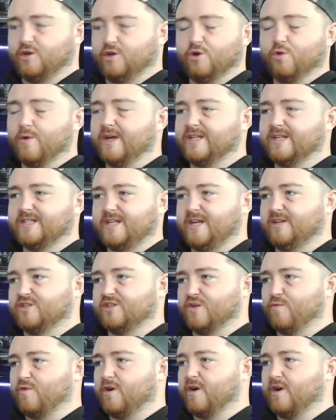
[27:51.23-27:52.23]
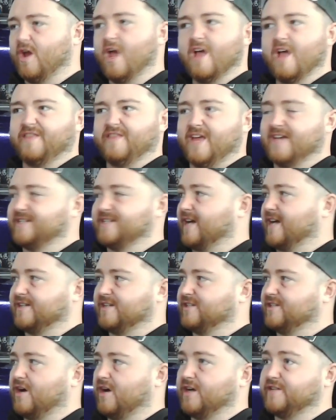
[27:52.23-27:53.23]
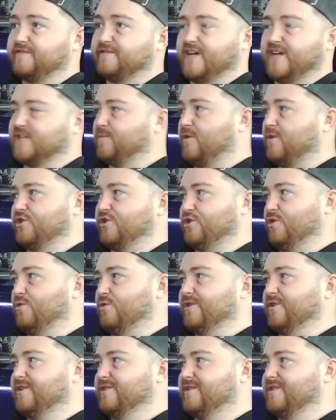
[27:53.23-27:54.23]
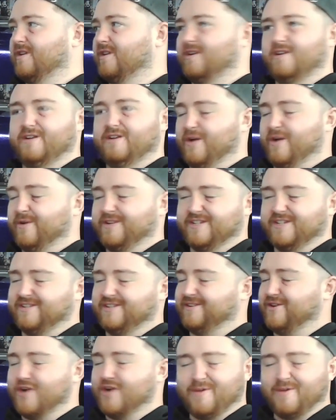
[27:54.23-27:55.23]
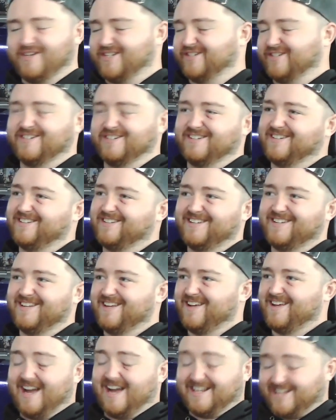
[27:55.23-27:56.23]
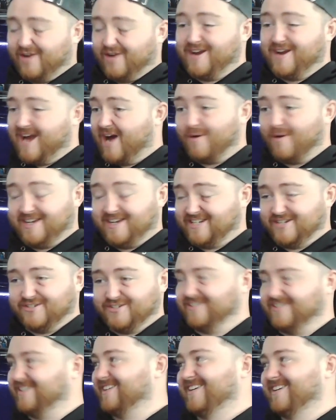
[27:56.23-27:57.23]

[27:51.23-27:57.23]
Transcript: You'll always see someone, this exercise fixed my shoulders. No, it didn't. No, it didn't. I tell you now, it didn't.